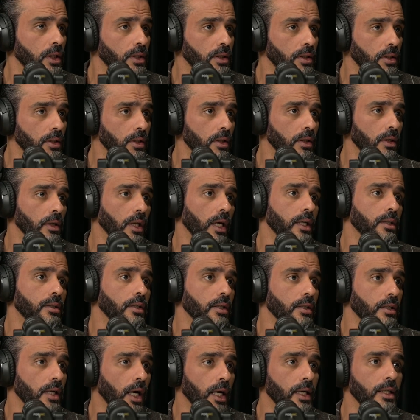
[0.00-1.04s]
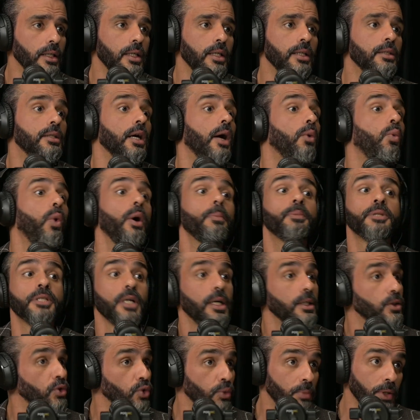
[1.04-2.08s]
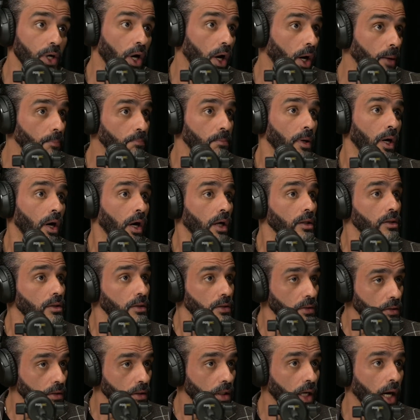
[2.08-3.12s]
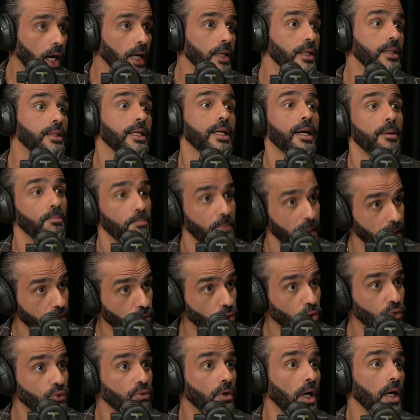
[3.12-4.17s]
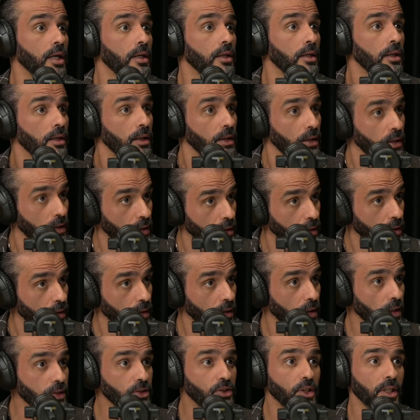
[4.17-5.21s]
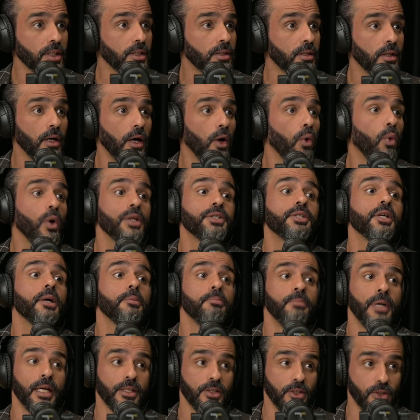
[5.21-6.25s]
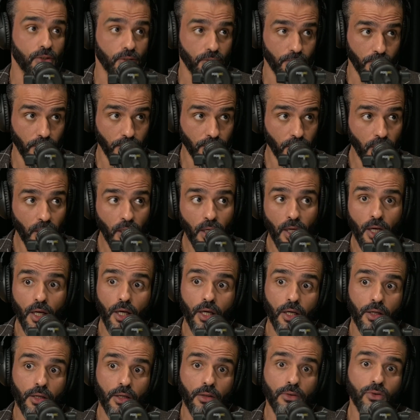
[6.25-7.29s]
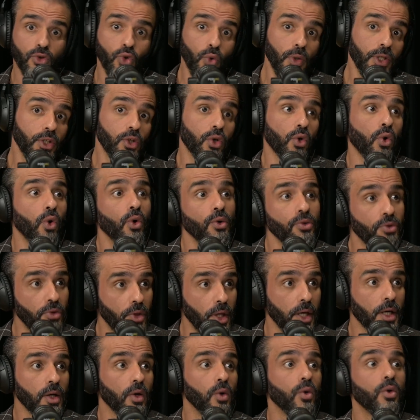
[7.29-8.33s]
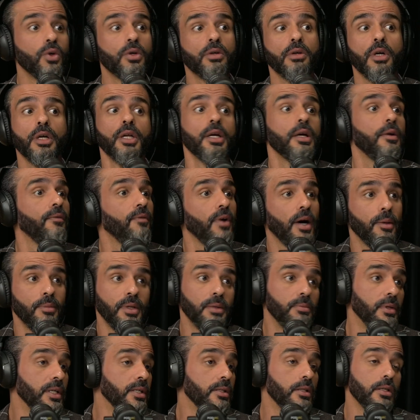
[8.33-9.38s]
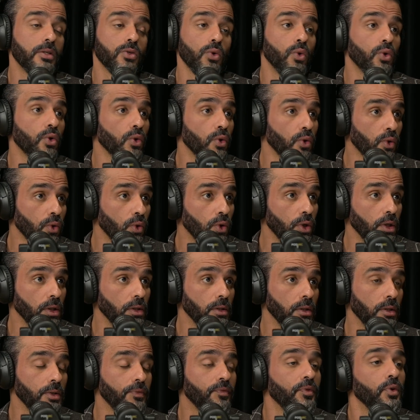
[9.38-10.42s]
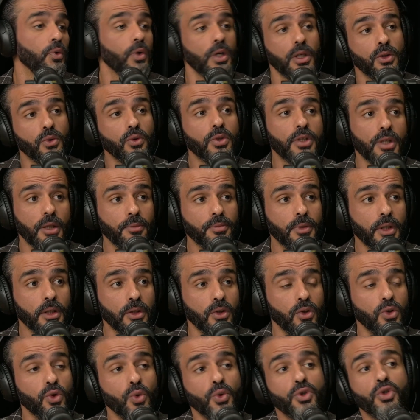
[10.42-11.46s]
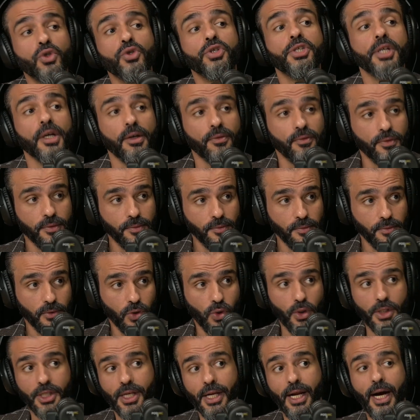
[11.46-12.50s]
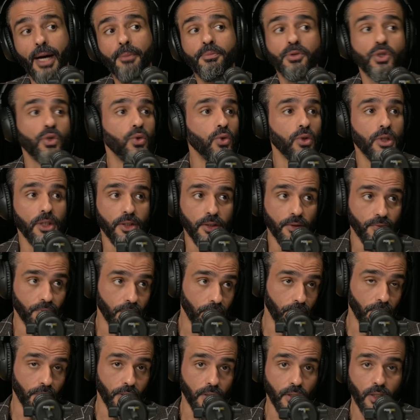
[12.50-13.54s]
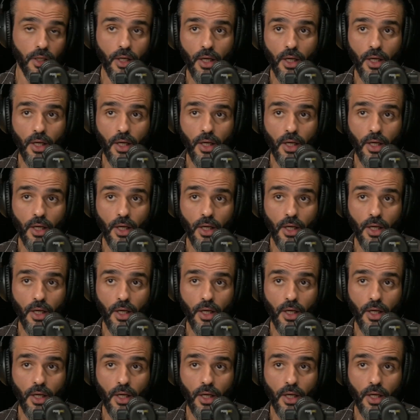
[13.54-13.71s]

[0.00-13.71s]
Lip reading: It's like this. I need a website to be up. I need a campaign to run. Just a WhatsApp message, right? Doing your own thing or running a family business or if you want to do something, you do it yourself. So it's an absolutely different thing.